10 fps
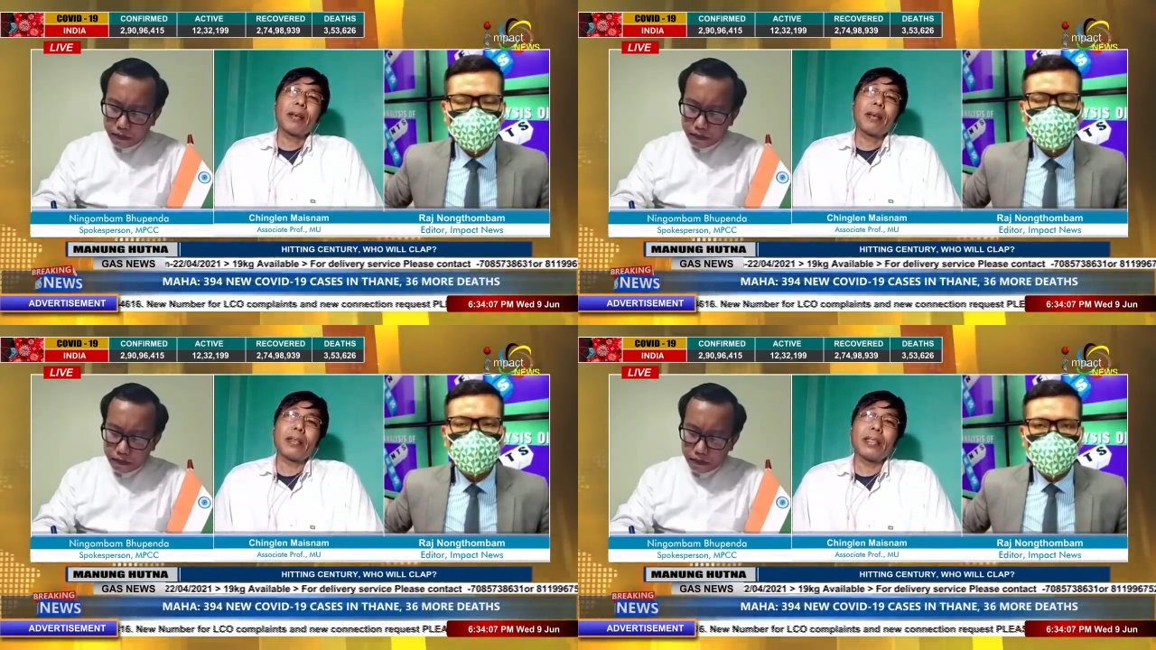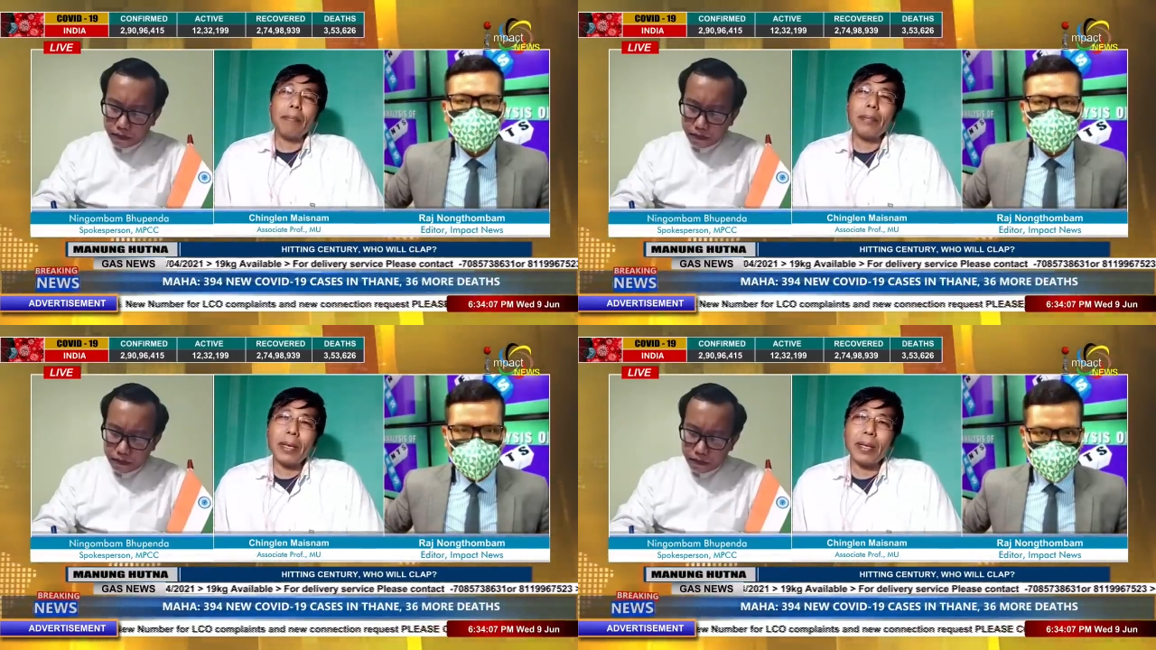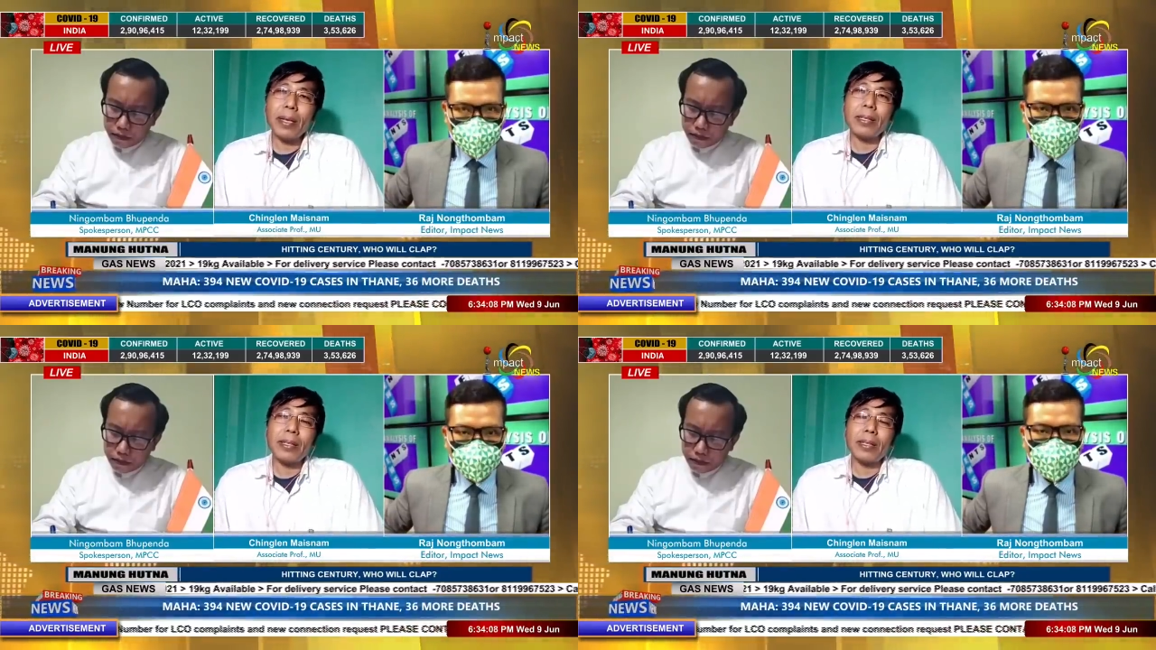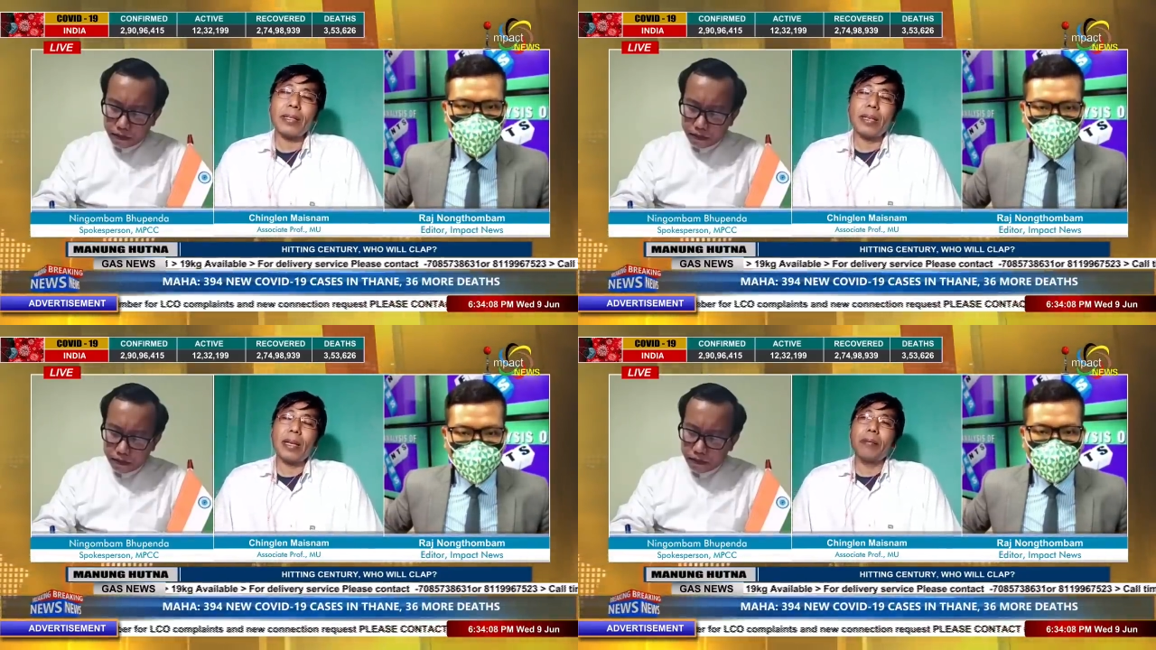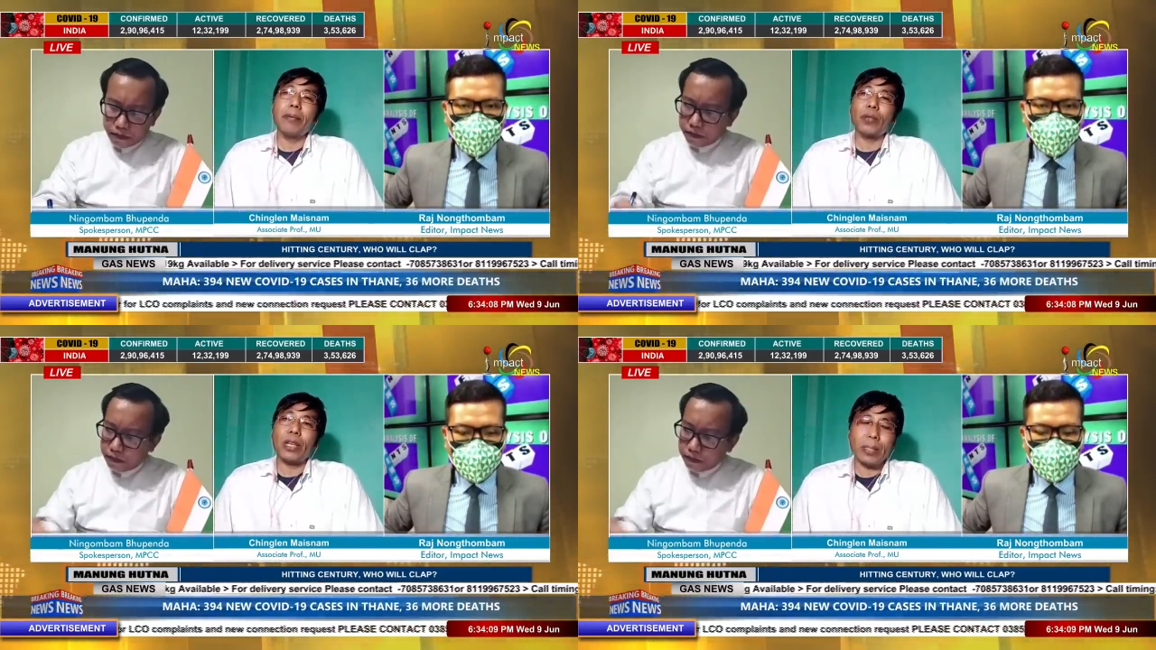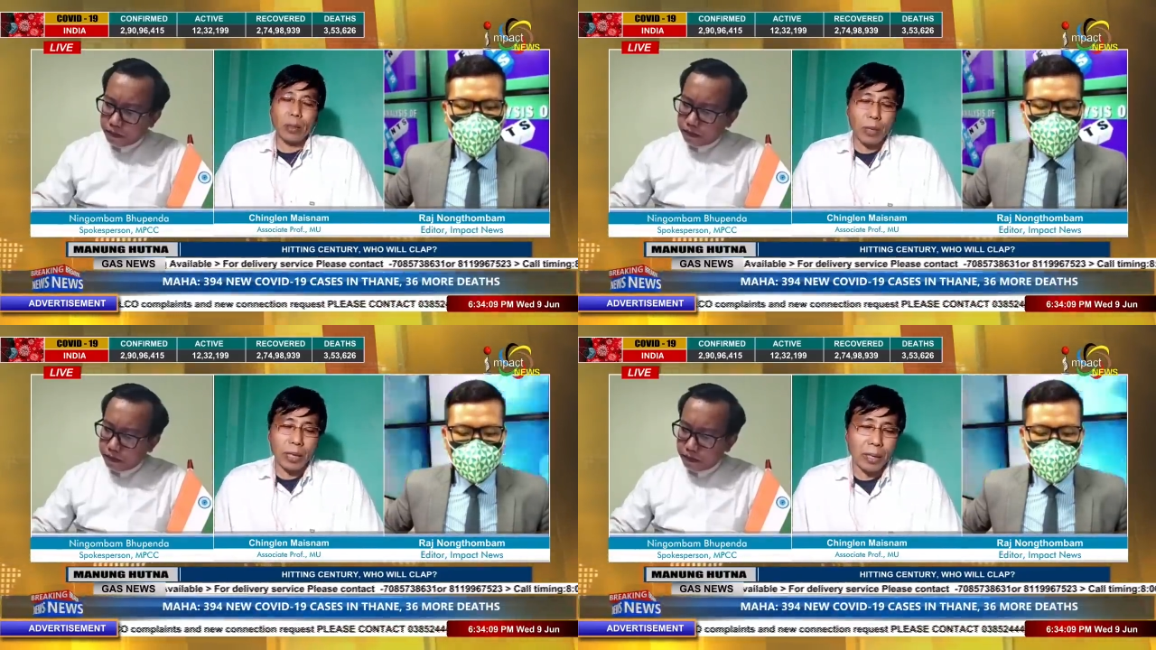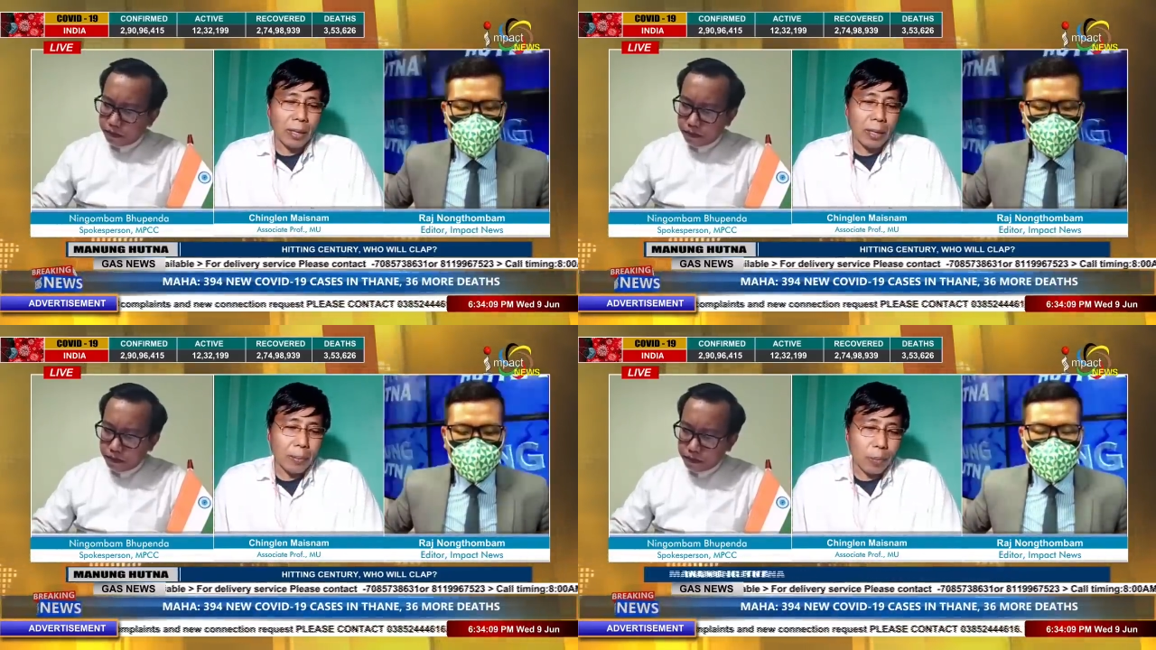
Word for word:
Speaker 1: Yam Nihena State C. I massage the Kogi,